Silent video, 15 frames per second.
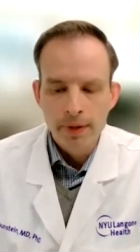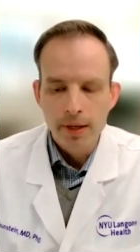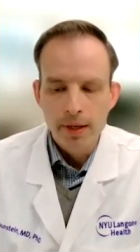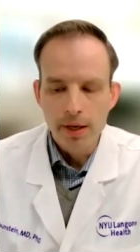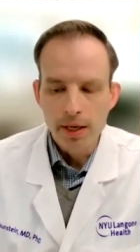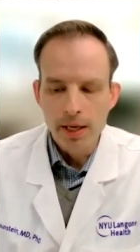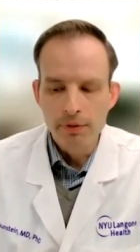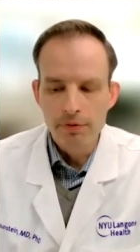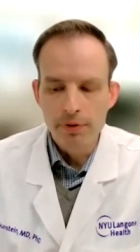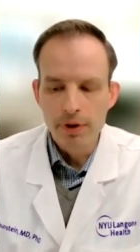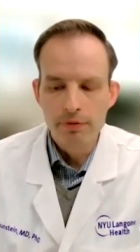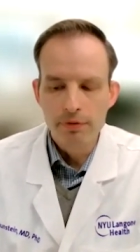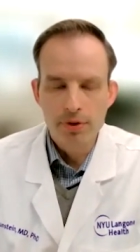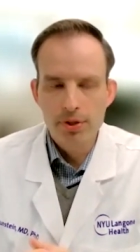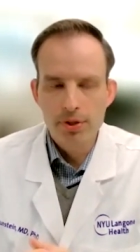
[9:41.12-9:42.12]

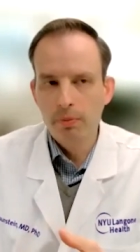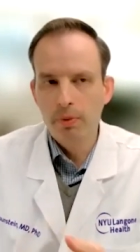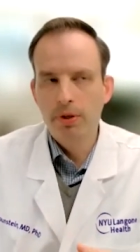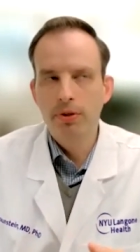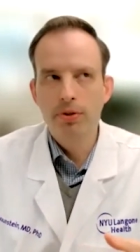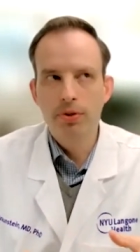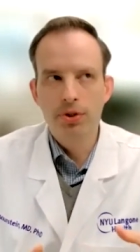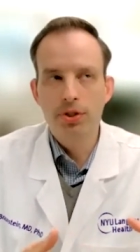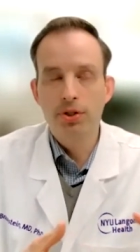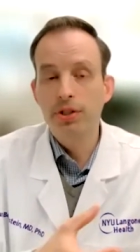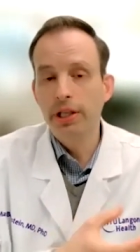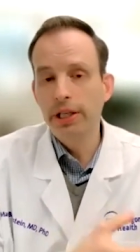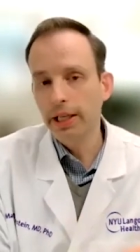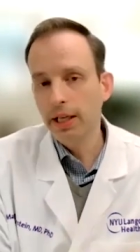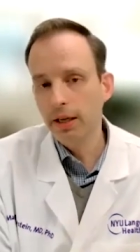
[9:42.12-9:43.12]
if you're someone who's just
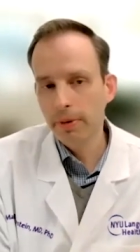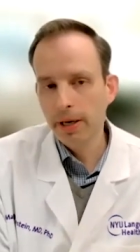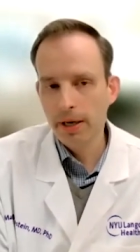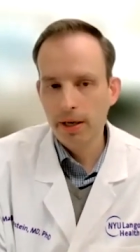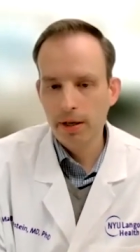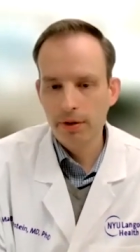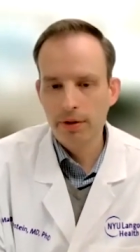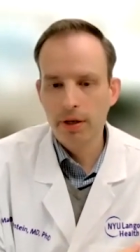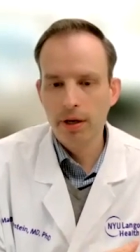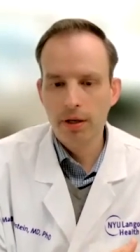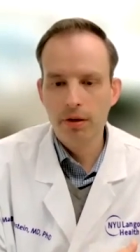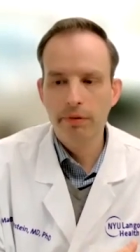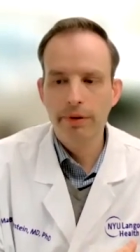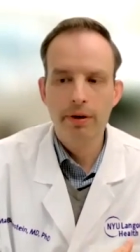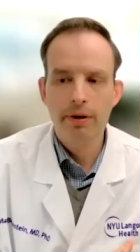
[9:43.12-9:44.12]
thinking about a healthcare
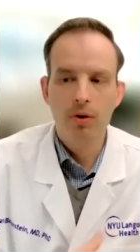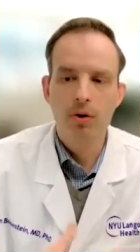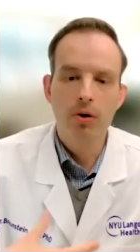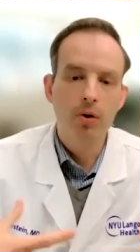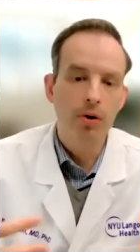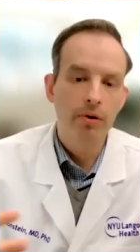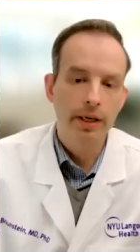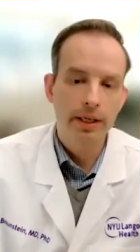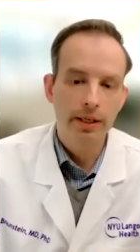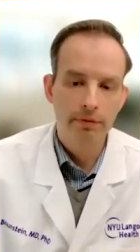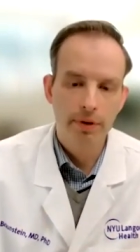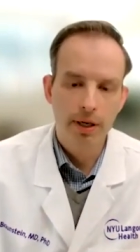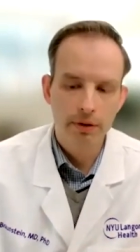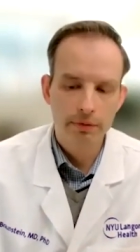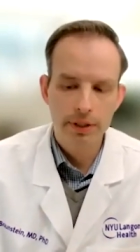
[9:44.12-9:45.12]
career or already
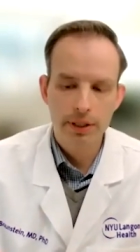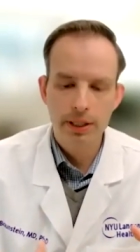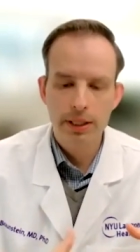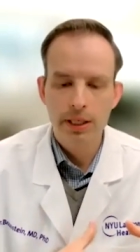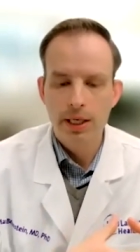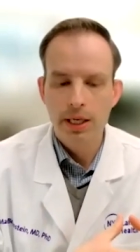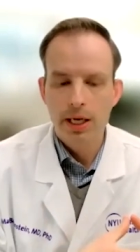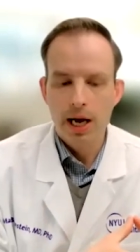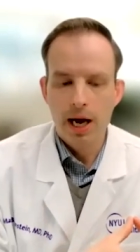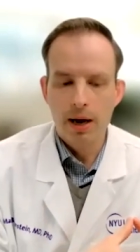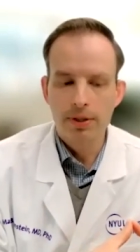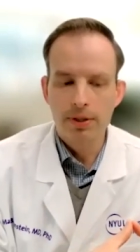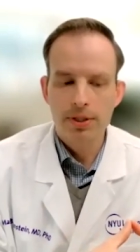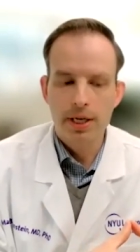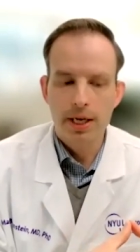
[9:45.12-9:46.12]
involved in it, I
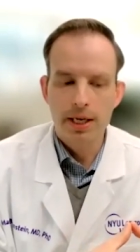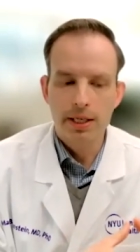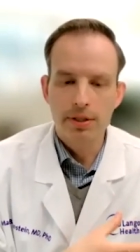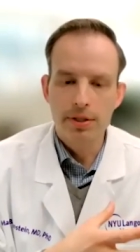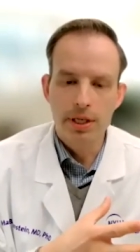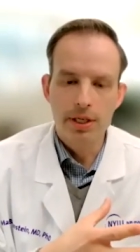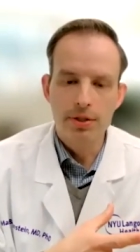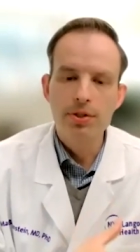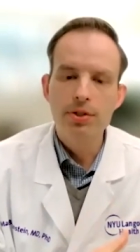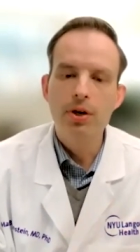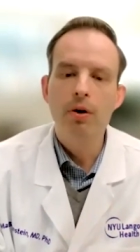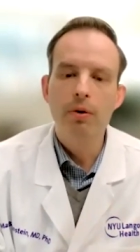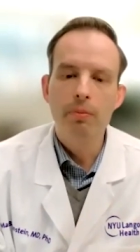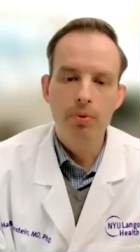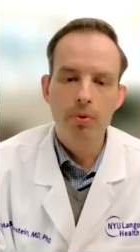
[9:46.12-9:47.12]
would say it's
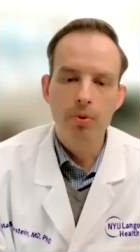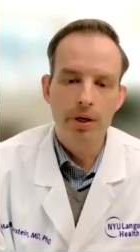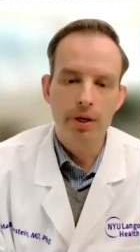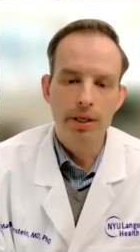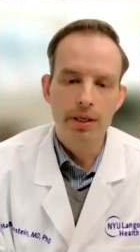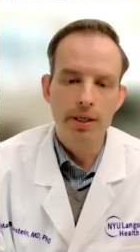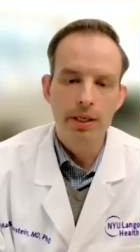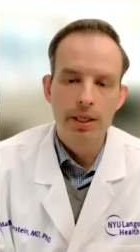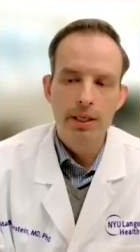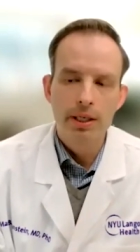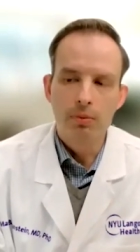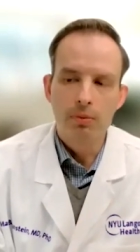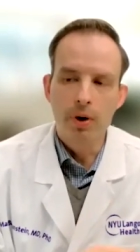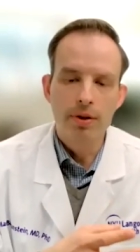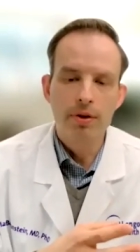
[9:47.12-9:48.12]
so important,
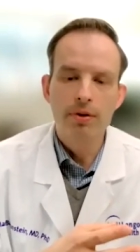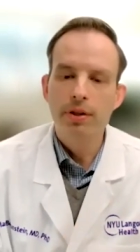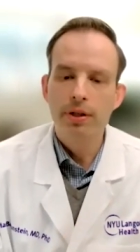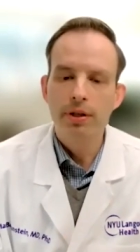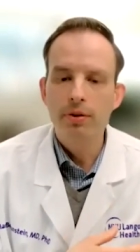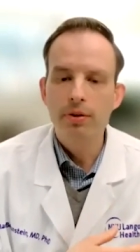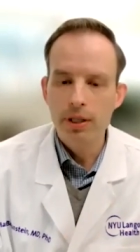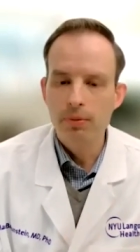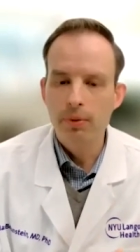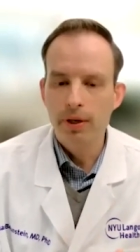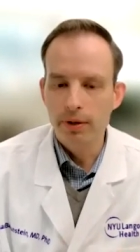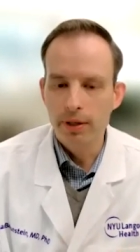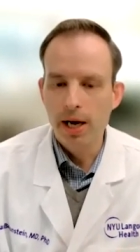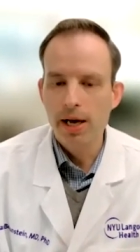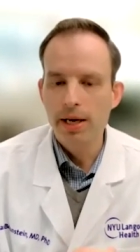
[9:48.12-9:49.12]
whether you think you need one
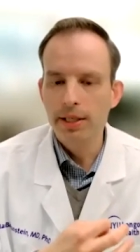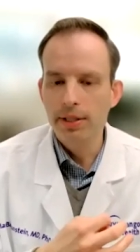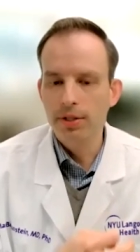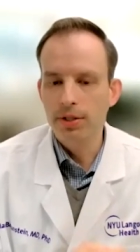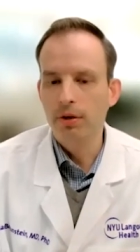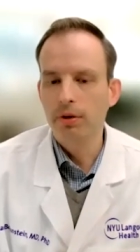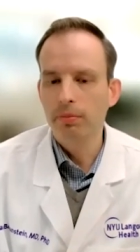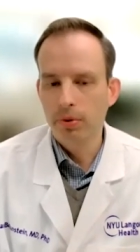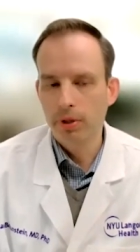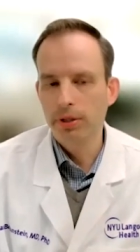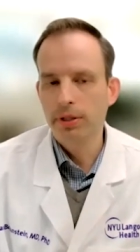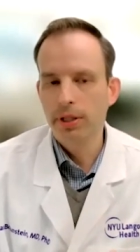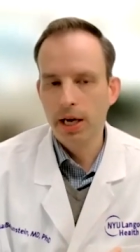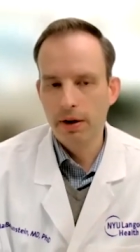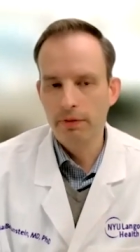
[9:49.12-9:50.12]
or not, it's so important
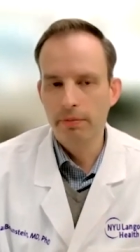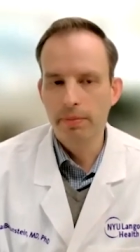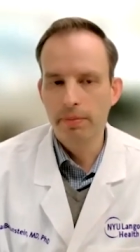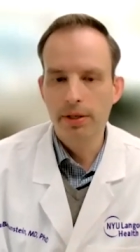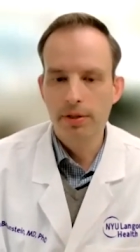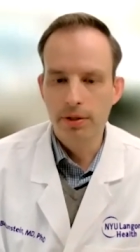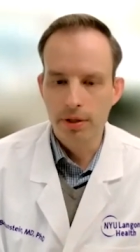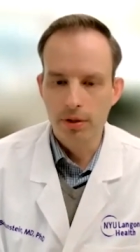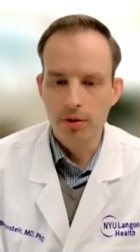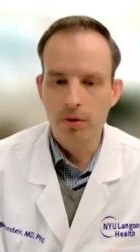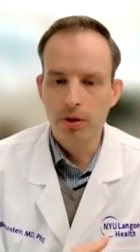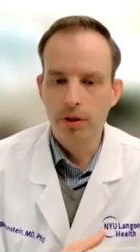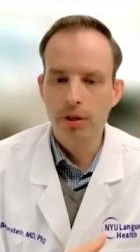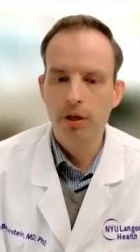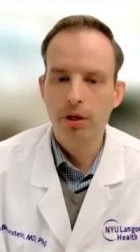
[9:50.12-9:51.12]
to have a mentor
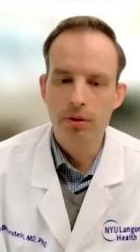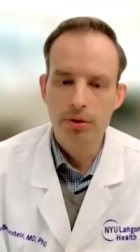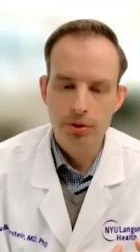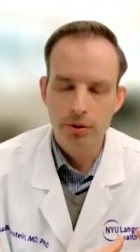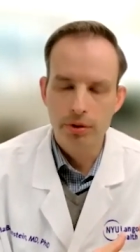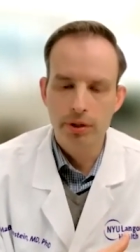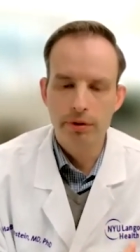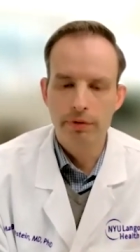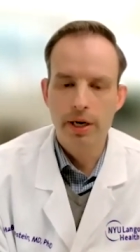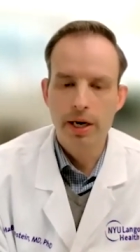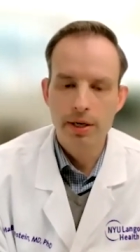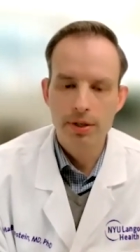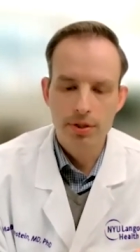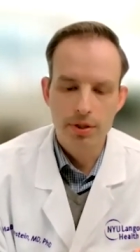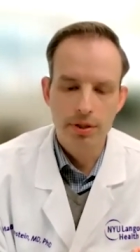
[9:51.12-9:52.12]
or a coach or an
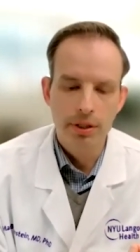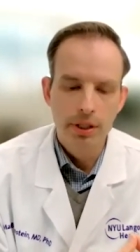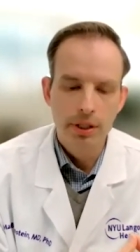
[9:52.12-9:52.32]
advisor